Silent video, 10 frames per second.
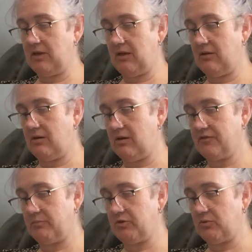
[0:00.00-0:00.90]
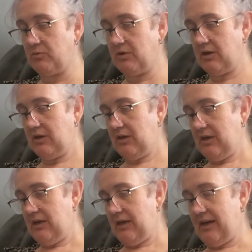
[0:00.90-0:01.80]
in hospital
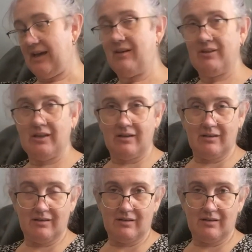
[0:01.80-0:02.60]
having